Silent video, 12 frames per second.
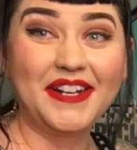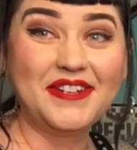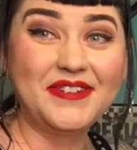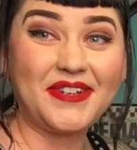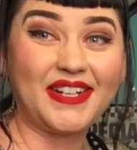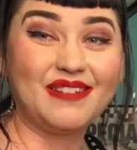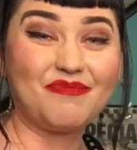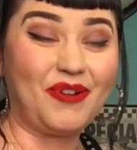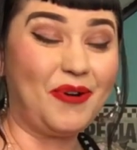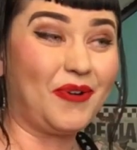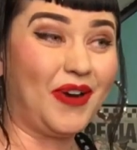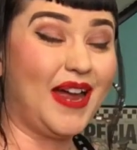who can
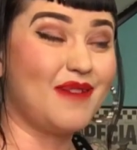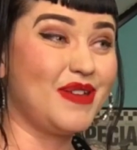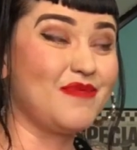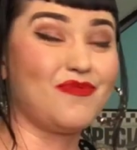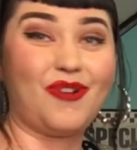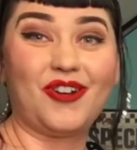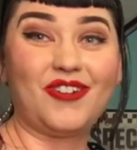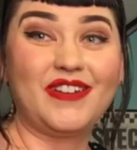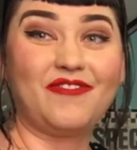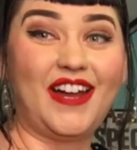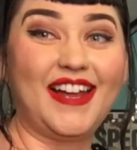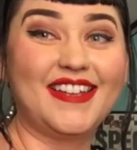program embroidery
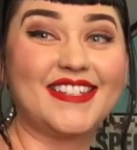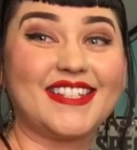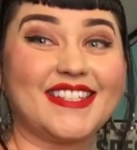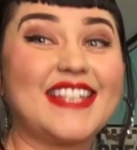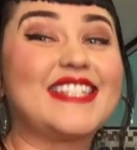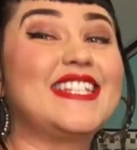files, because that's